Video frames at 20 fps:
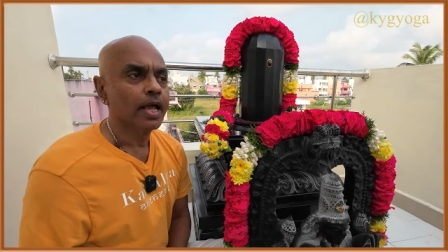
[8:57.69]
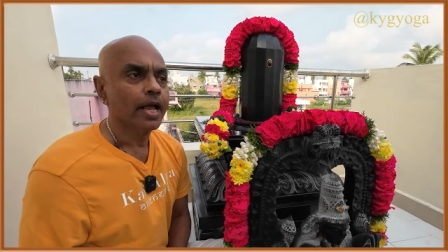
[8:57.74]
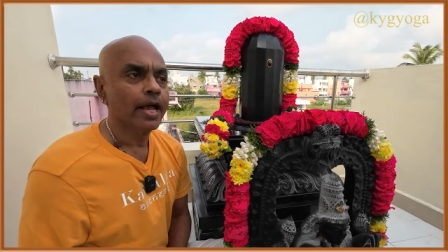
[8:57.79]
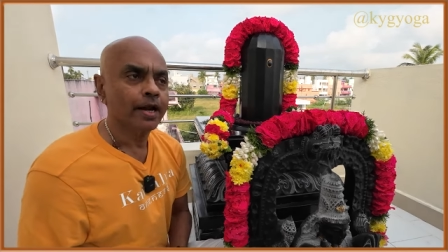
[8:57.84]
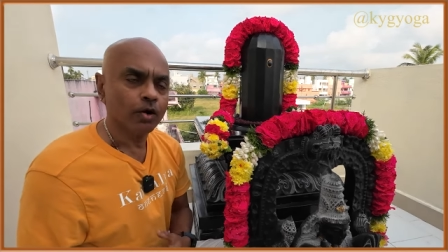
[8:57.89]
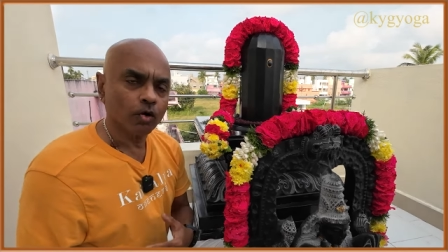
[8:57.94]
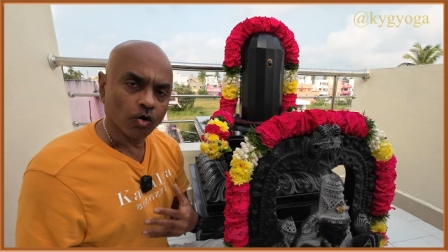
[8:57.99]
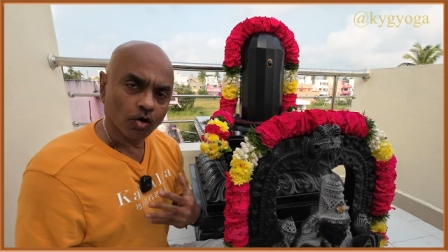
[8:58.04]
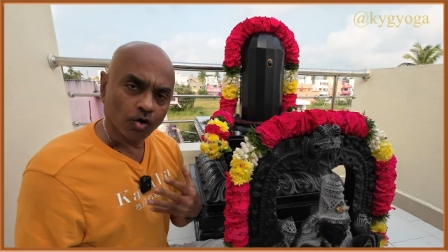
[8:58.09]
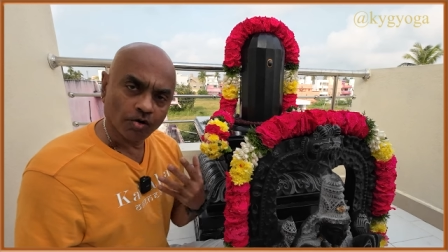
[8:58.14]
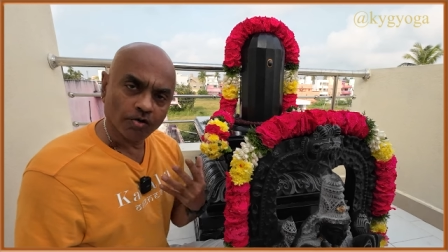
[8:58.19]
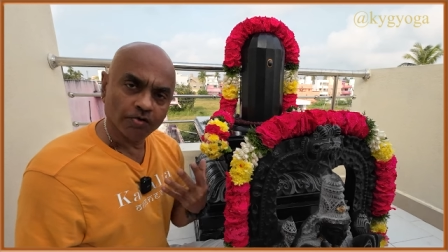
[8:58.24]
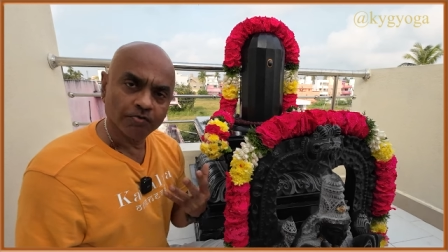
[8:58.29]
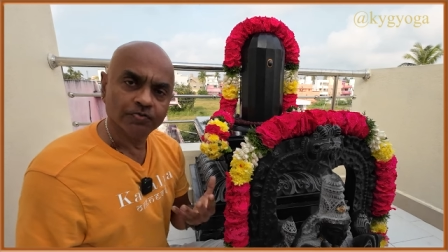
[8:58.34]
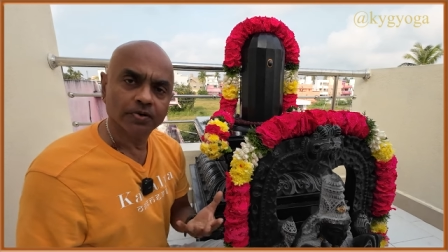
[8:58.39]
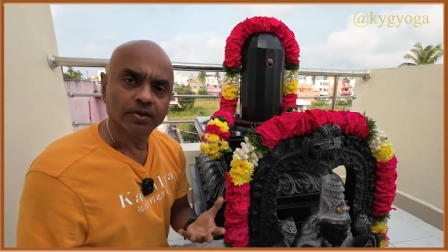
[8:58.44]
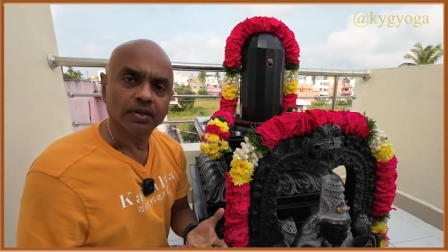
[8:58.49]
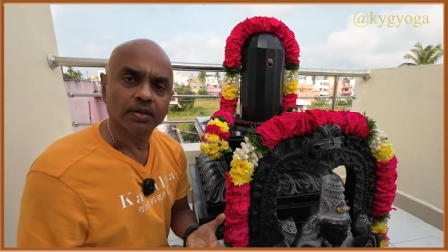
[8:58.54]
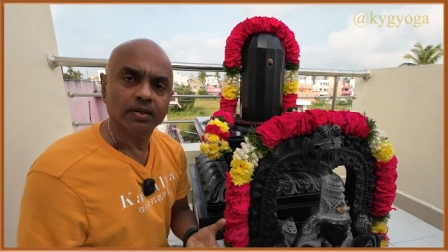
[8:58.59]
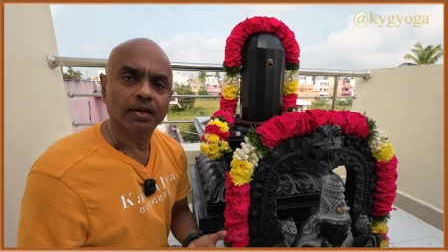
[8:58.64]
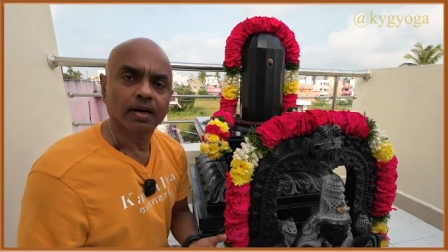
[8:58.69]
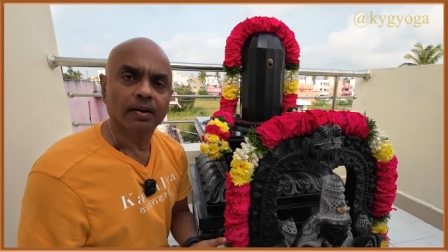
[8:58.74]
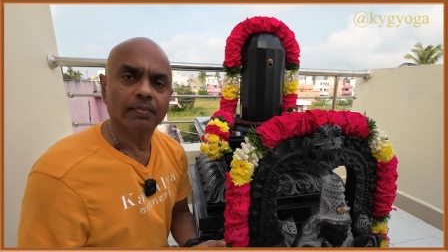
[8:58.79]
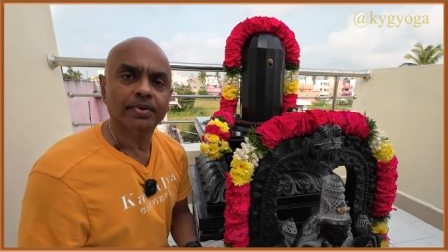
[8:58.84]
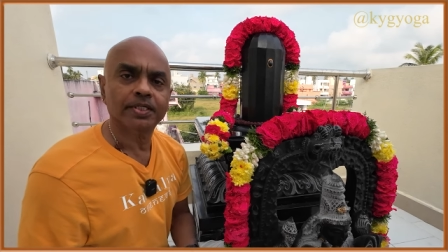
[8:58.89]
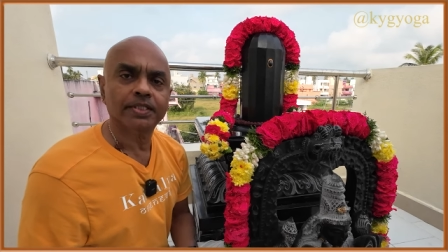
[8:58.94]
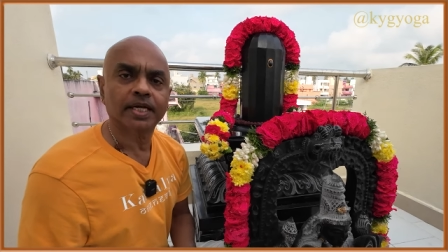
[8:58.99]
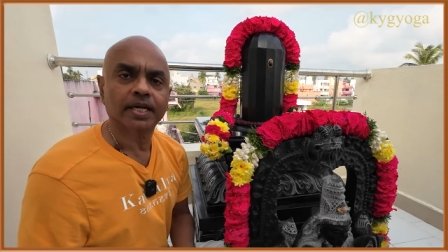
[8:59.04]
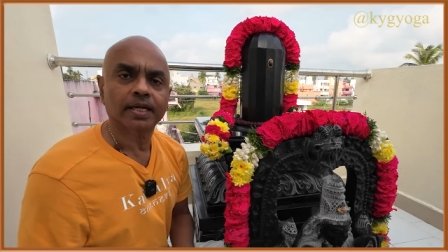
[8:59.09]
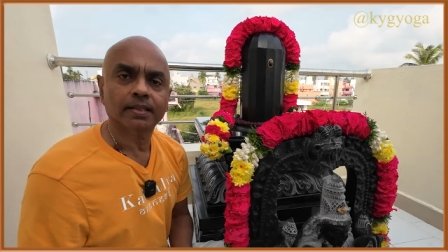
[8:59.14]
and offer
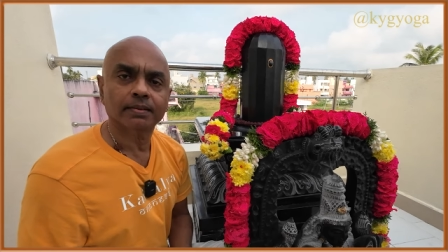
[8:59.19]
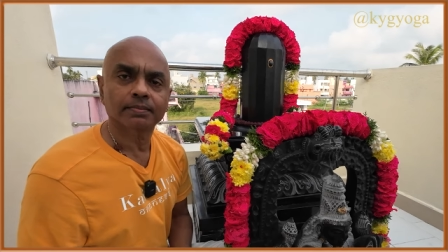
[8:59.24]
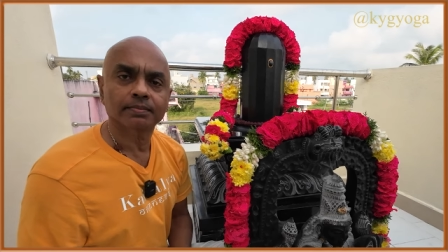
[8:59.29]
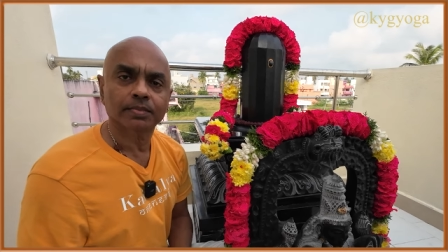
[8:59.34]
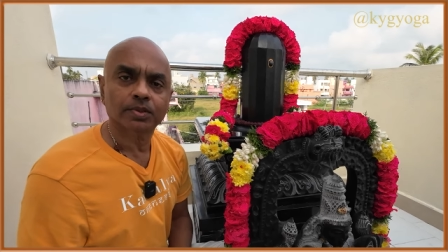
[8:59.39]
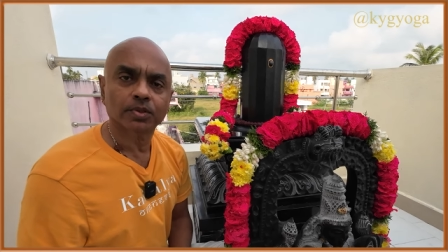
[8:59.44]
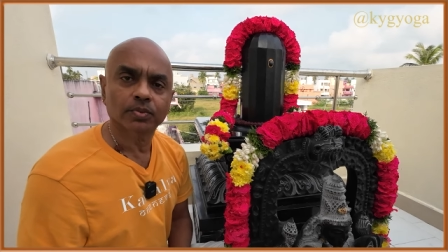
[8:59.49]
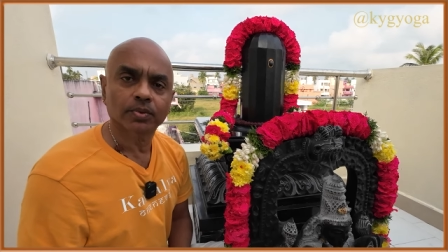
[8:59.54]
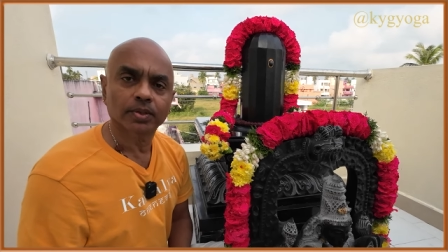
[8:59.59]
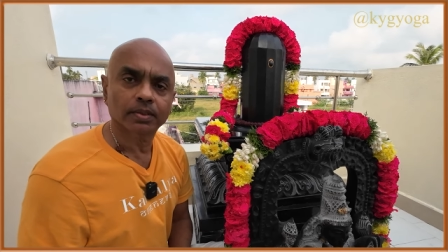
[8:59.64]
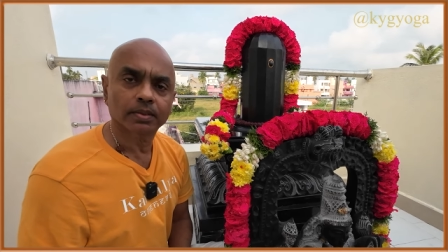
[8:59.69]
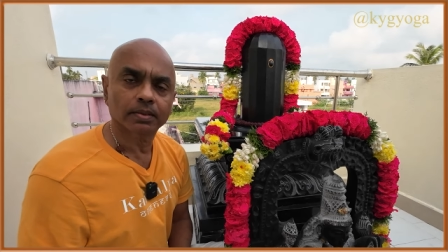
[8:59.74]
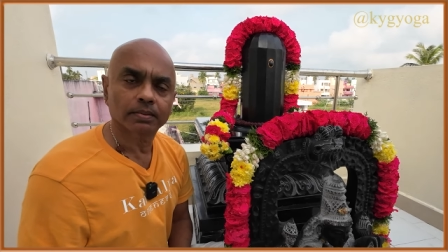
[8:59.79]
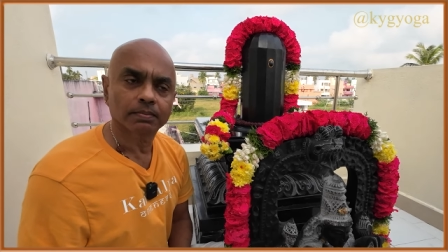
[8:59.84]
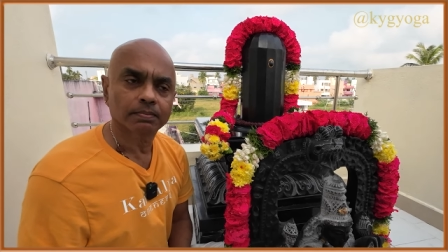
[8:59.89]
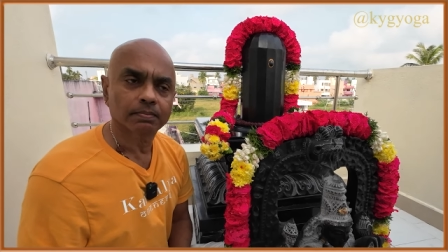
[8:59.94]
abhishekam to it.